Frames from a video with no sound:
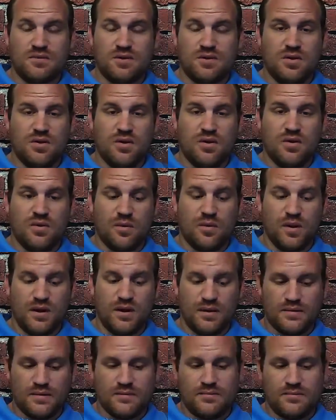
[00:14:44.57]
all the
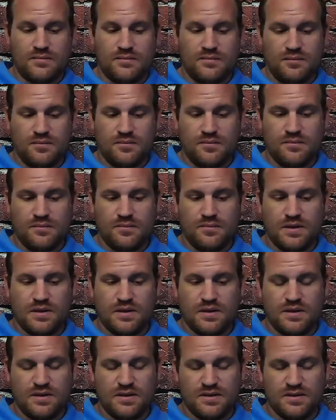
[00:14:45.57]
way.
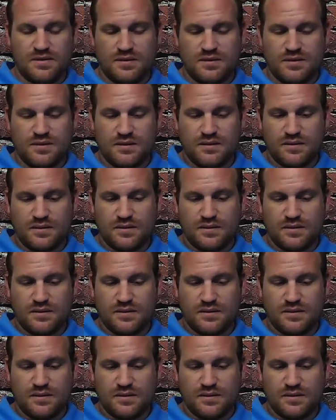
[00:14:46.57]
But it